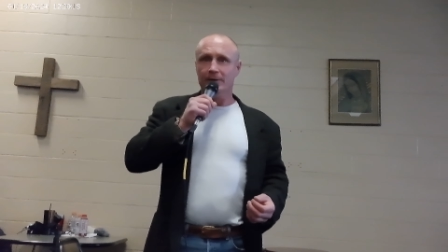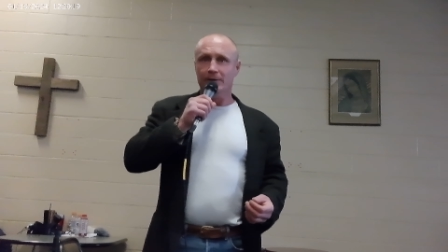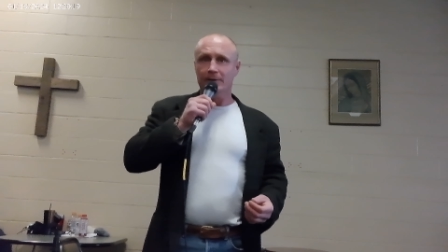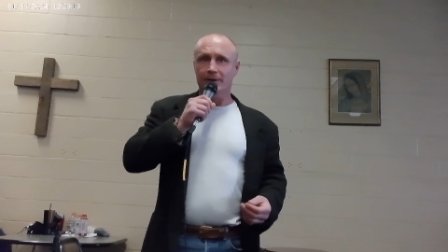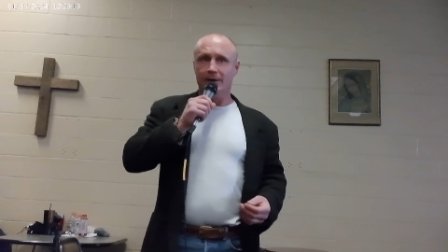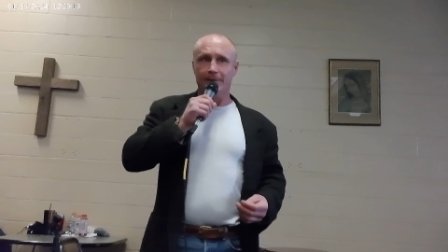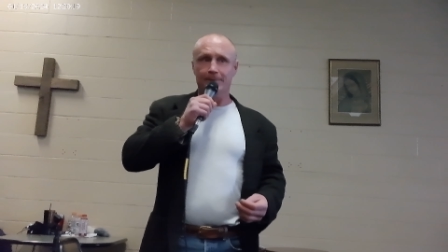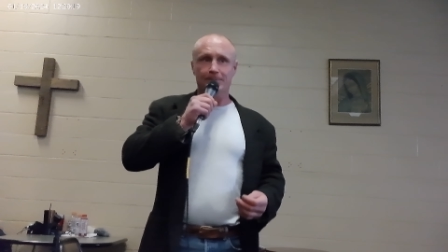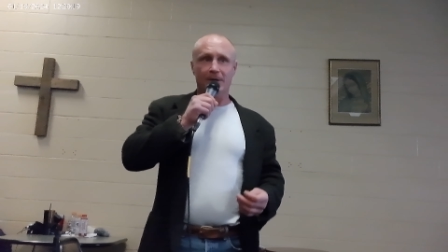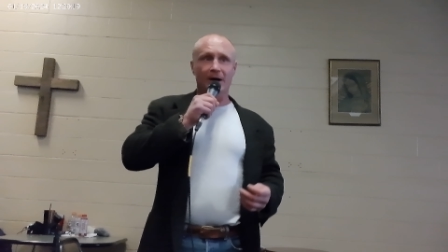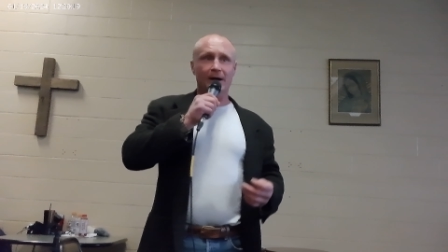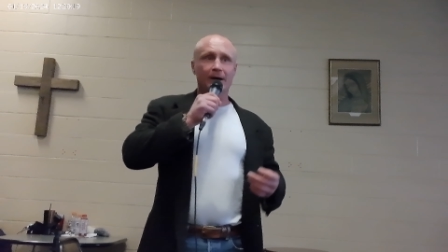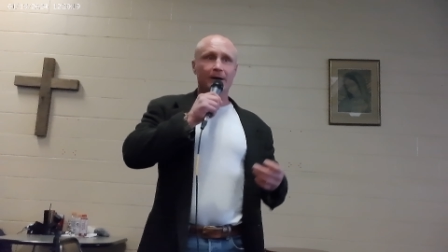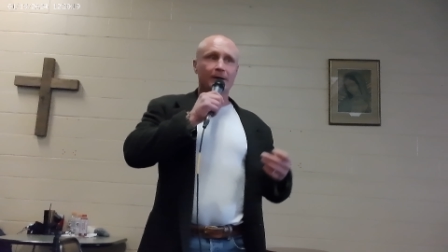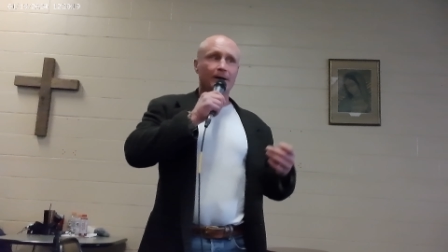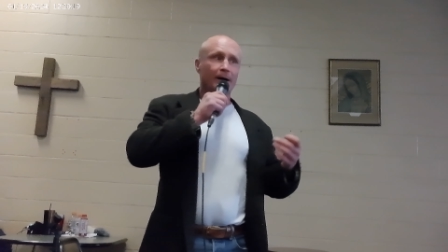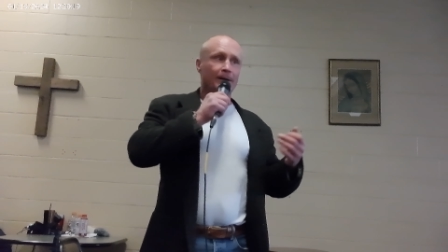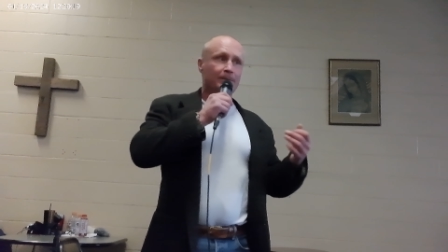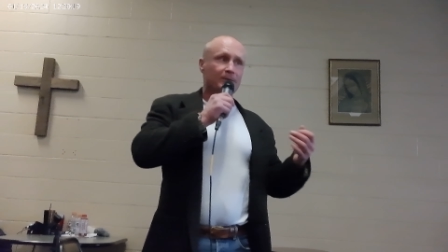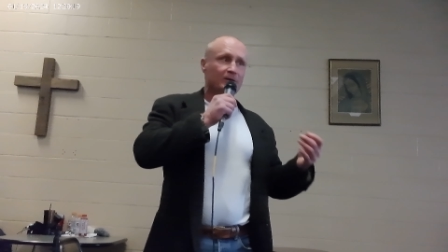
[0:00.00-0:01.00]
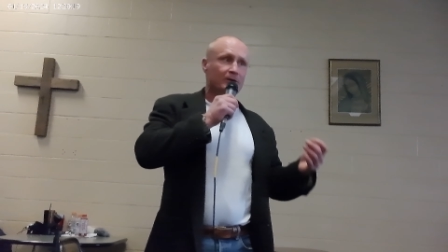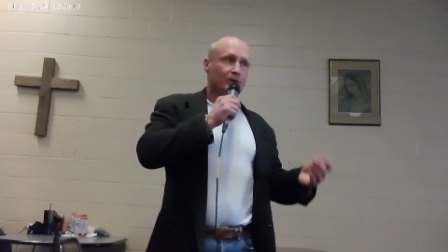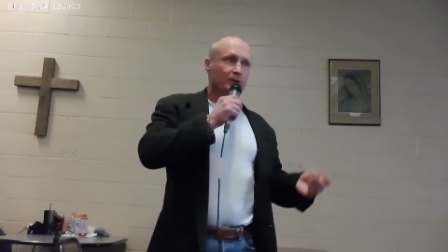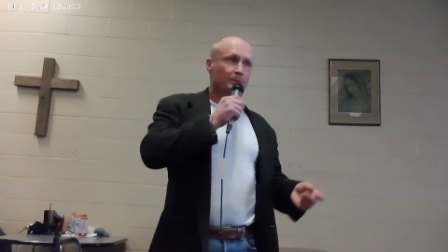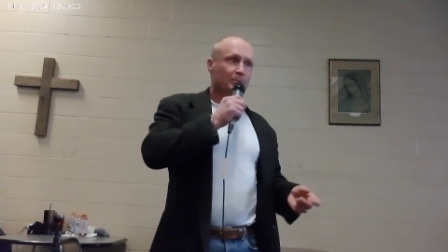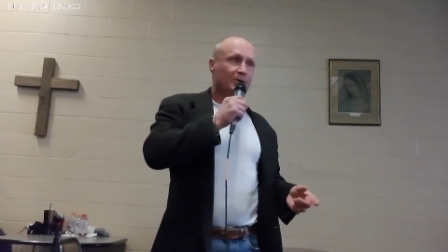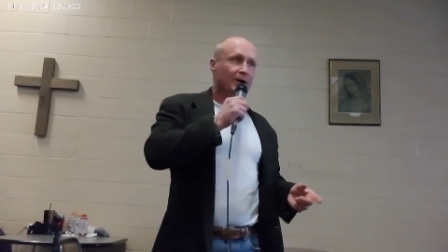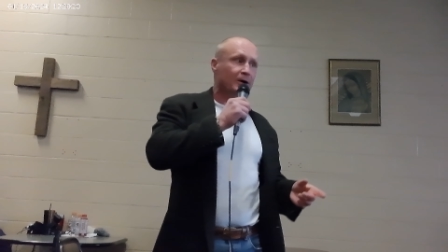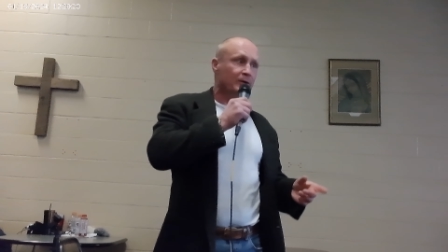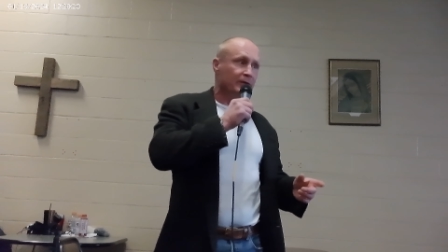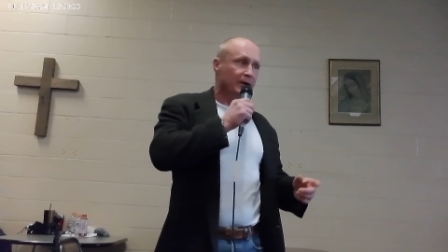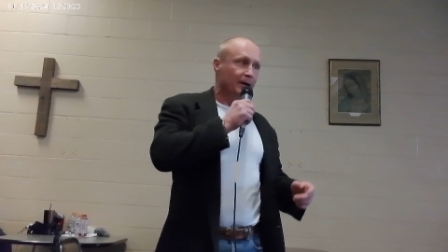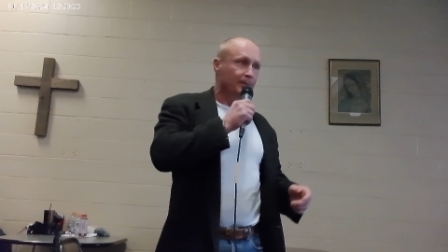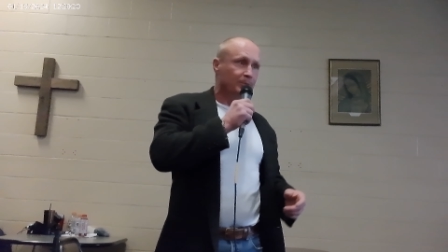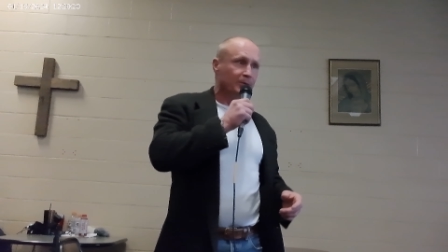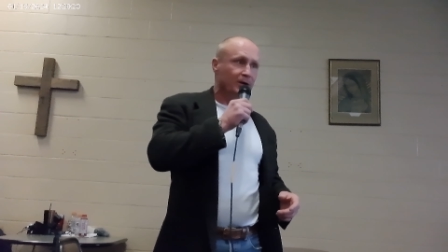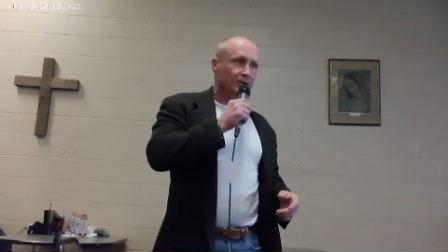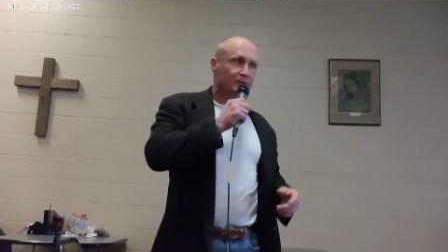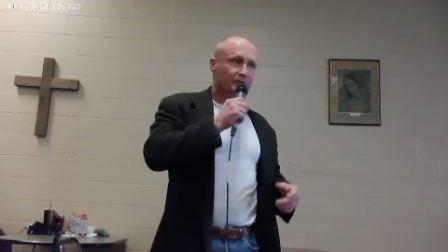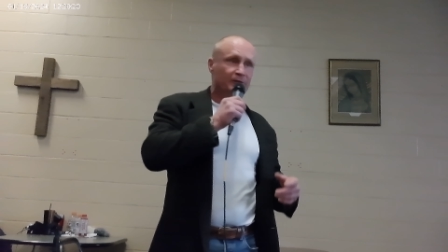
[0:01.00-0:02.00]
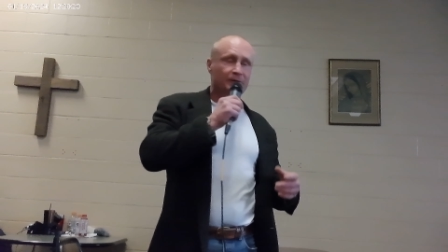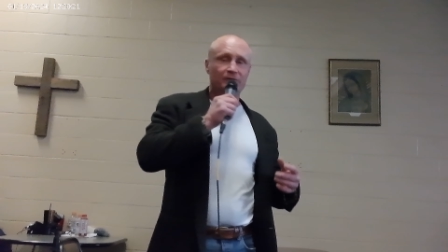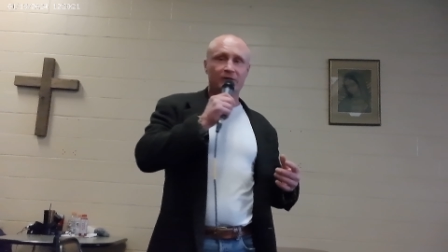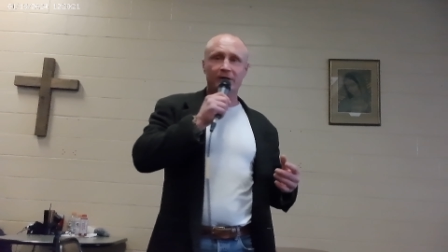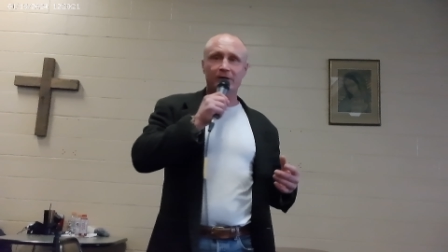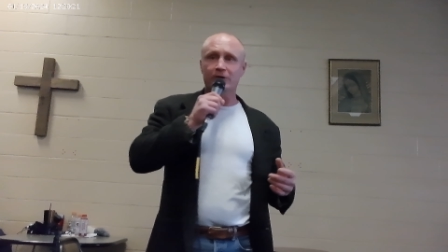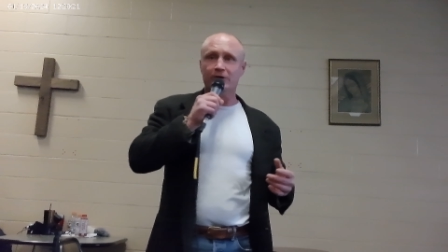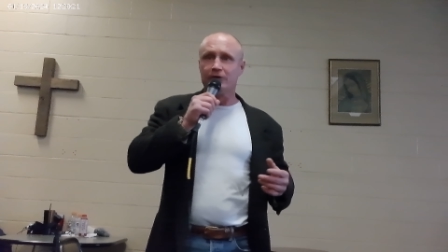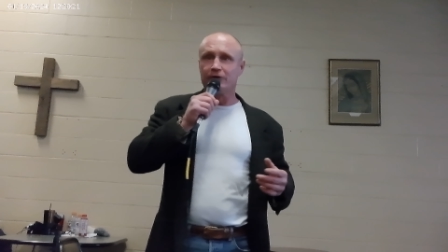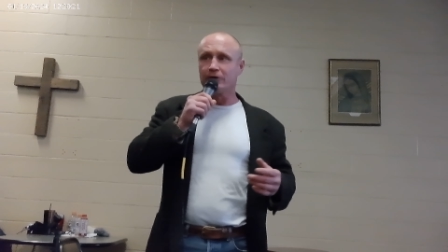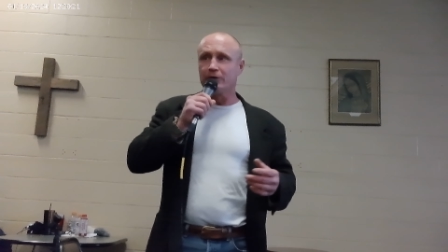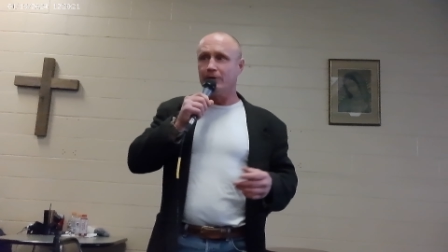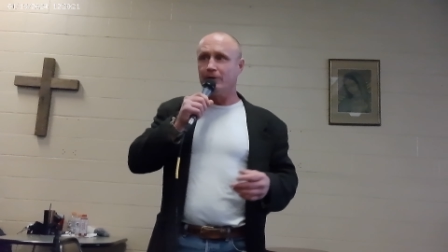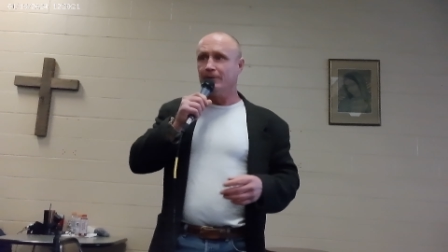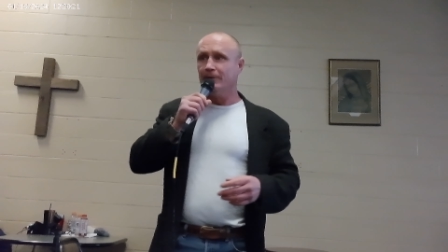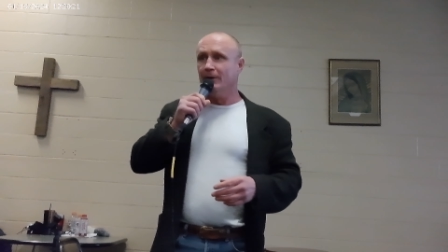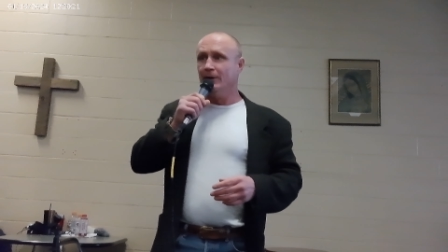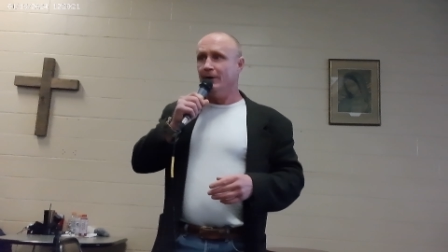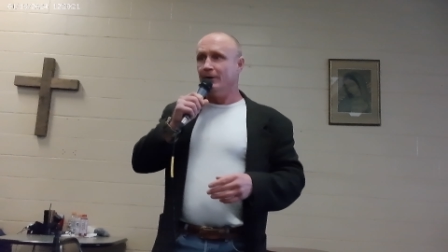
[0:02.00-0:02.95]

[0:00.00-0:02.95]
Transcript: not by a, a little prayer that I prayed 15 years ago.